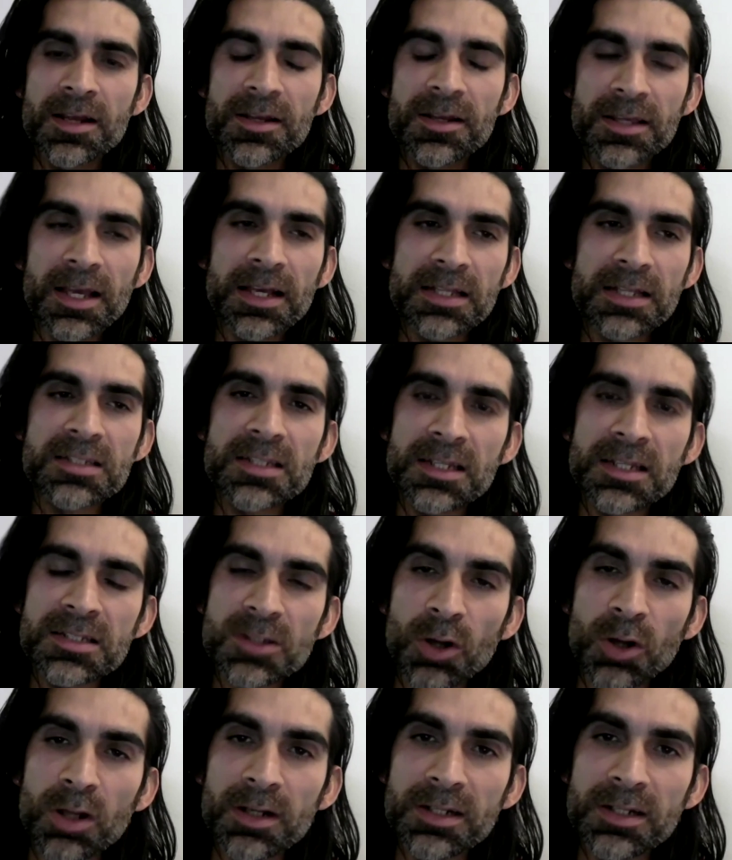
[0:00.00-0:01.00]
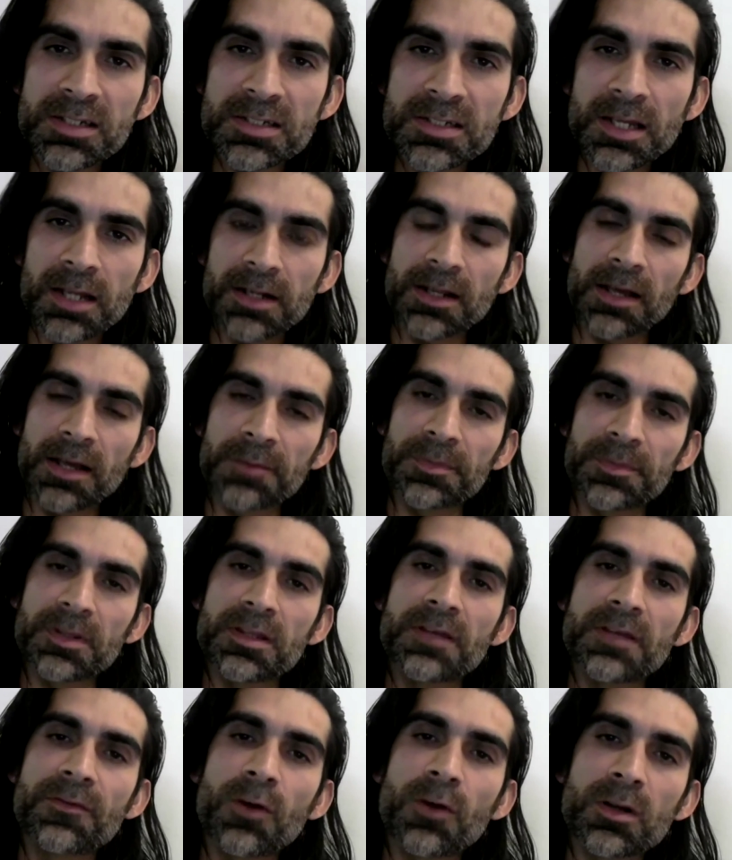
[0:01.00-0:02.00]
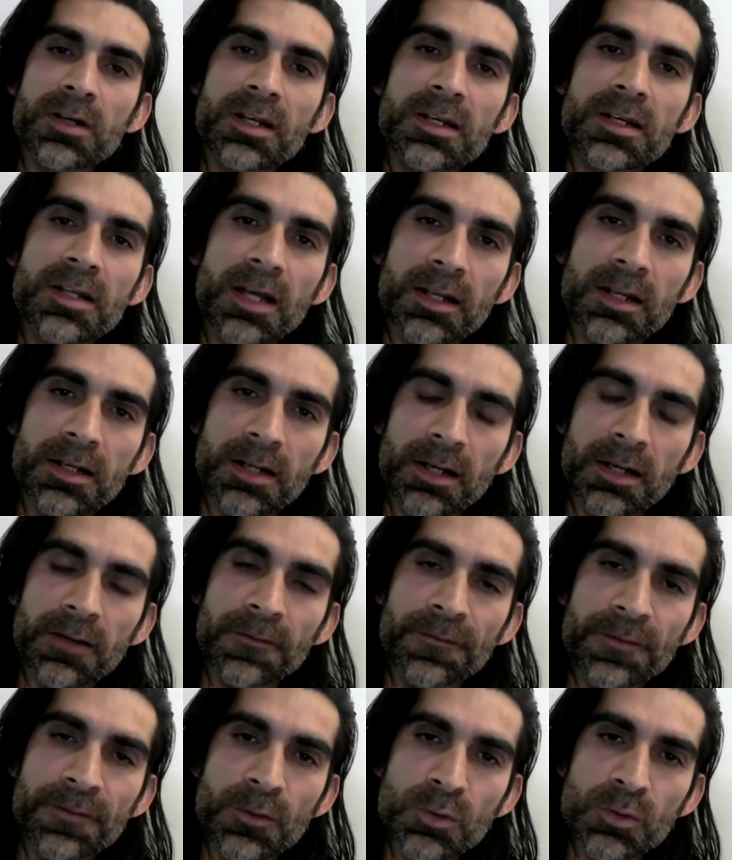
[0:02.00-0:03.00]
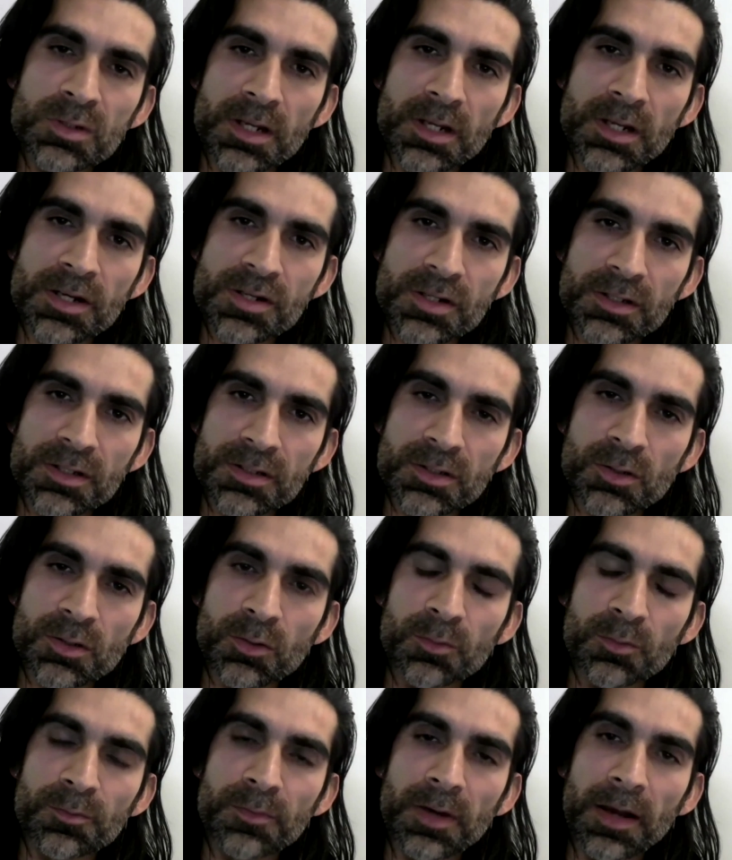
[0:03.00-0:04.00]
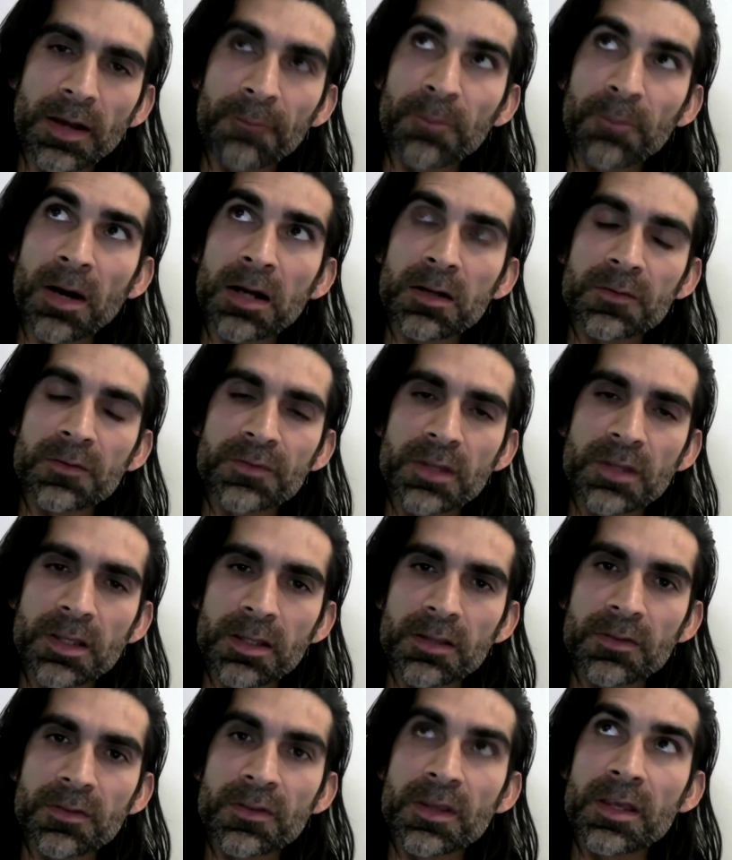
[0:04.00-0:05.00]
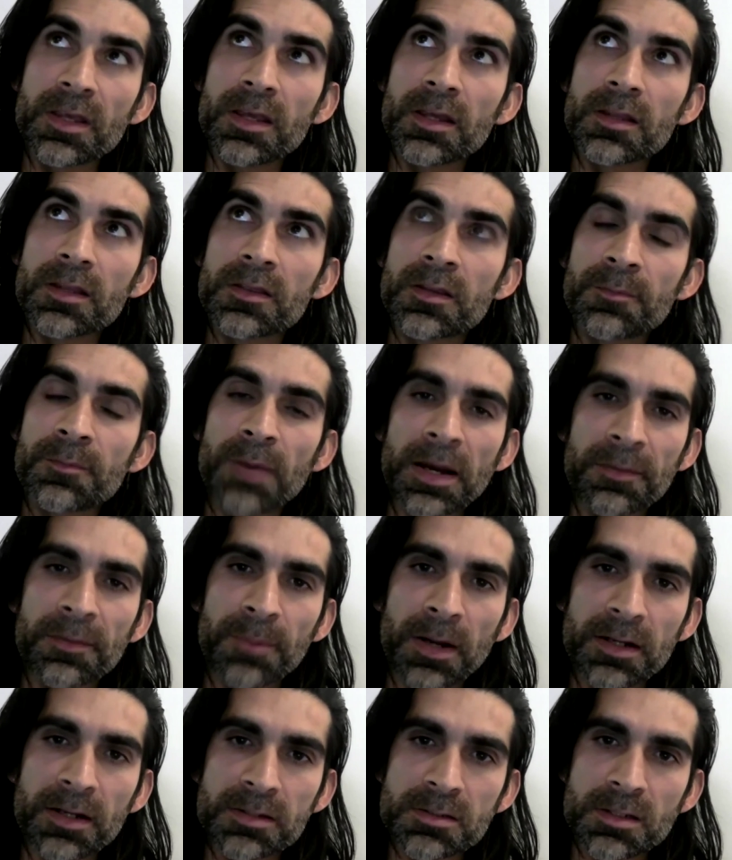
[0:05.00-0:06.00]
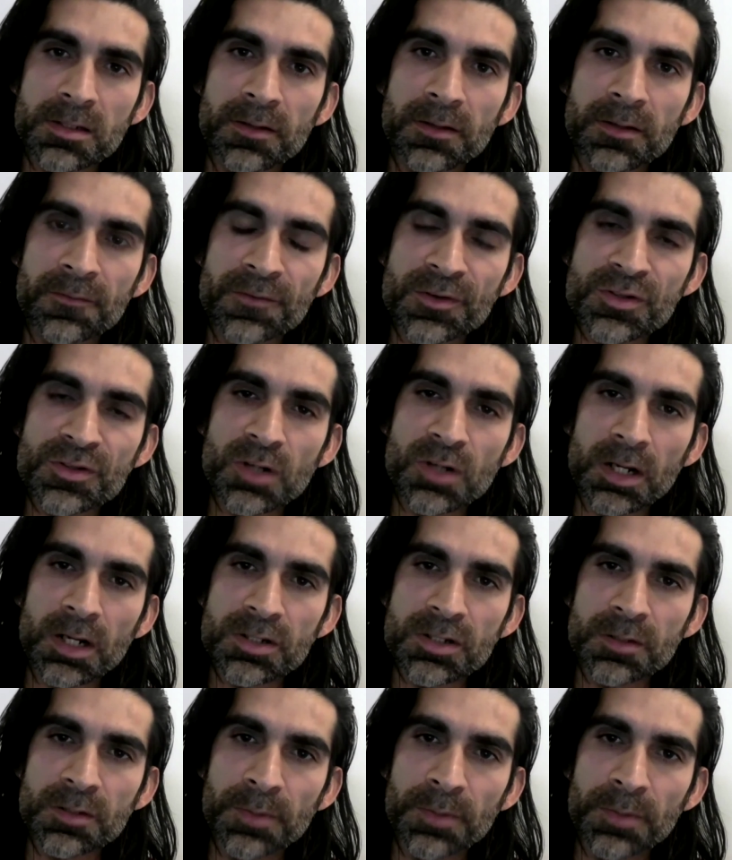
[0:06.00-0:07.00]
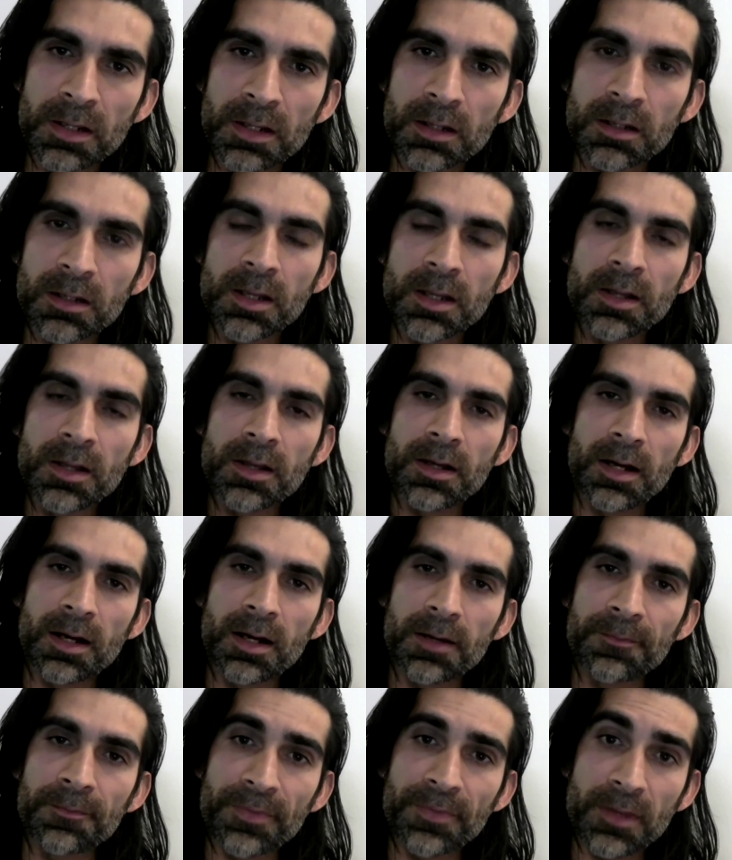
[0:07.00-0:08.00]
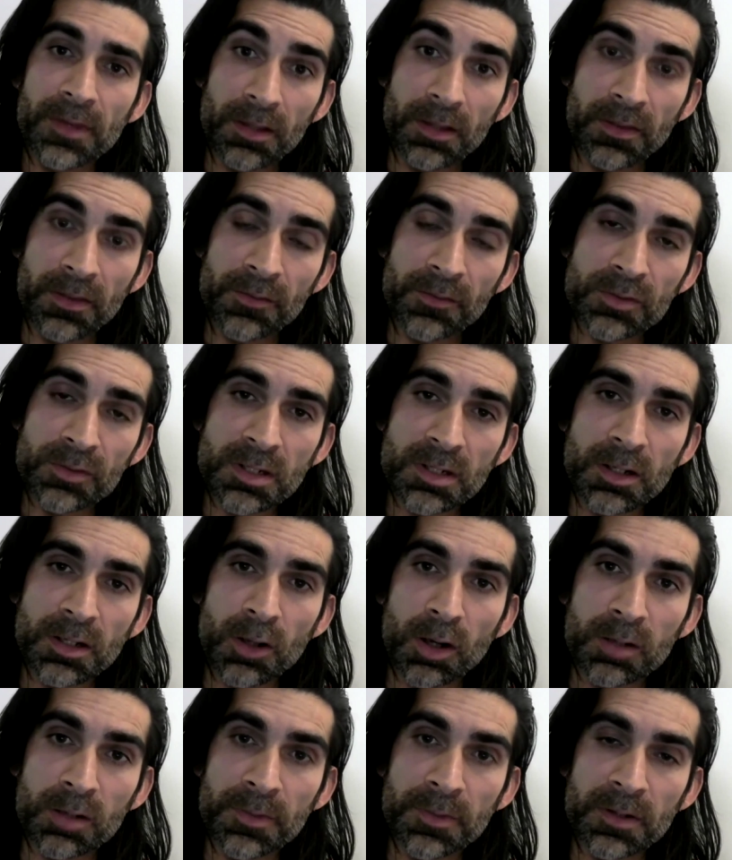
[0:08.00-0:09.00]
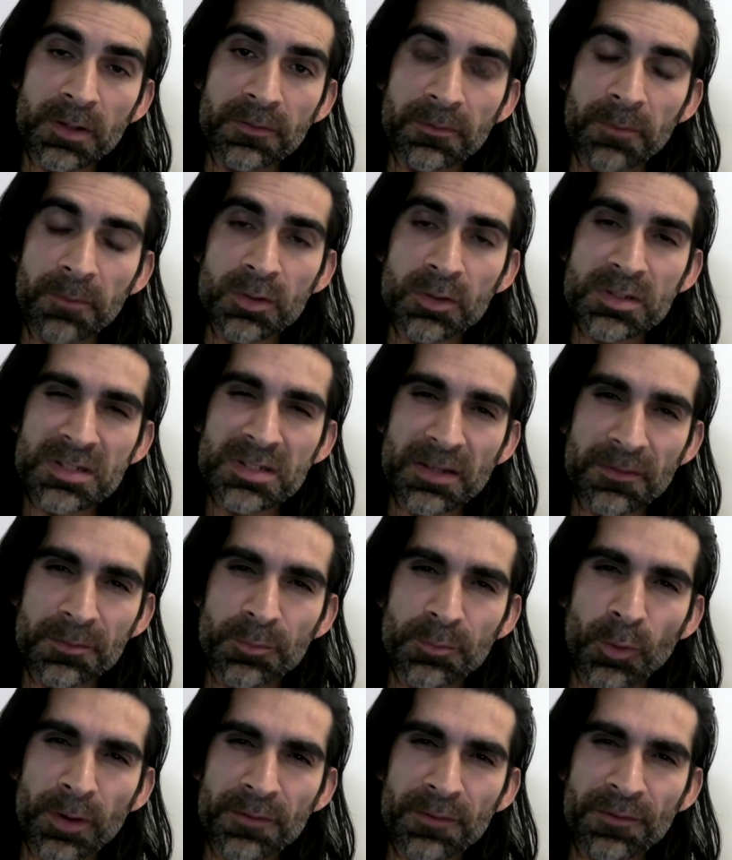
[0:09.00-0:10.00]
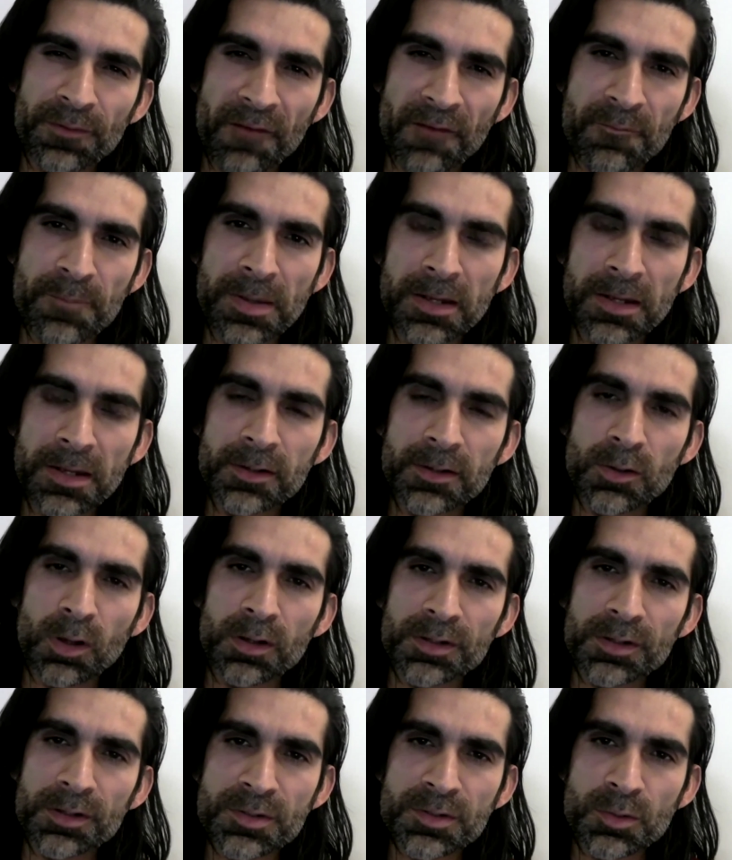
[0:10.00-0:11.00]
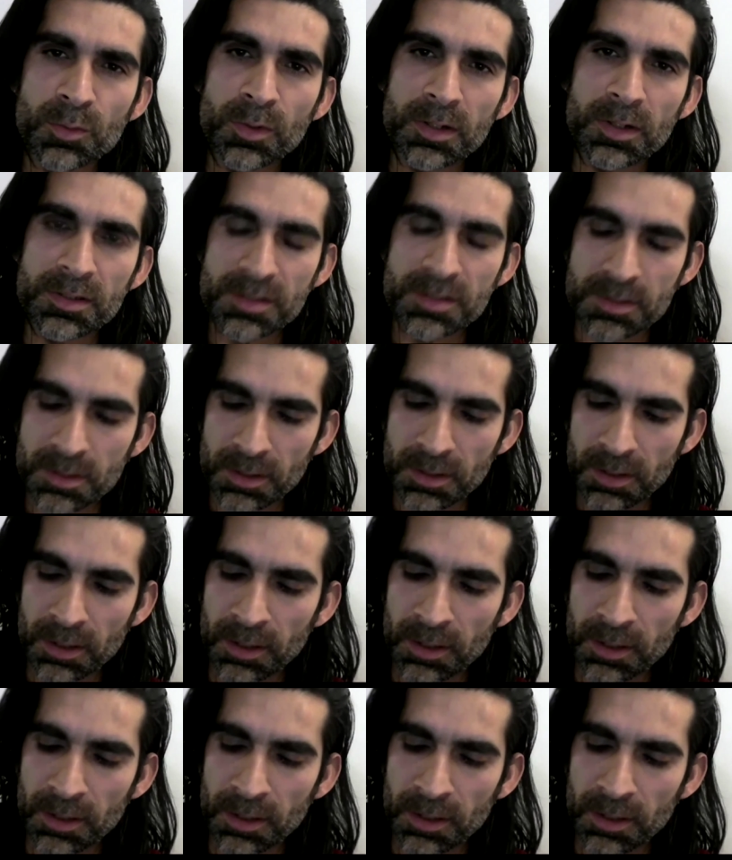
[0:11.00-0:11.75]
Yeah, it's already started happening. They've already done it at a few stations. So part of the bipartisan infrastructure bill, there was an allotment of about $7.5 billion towards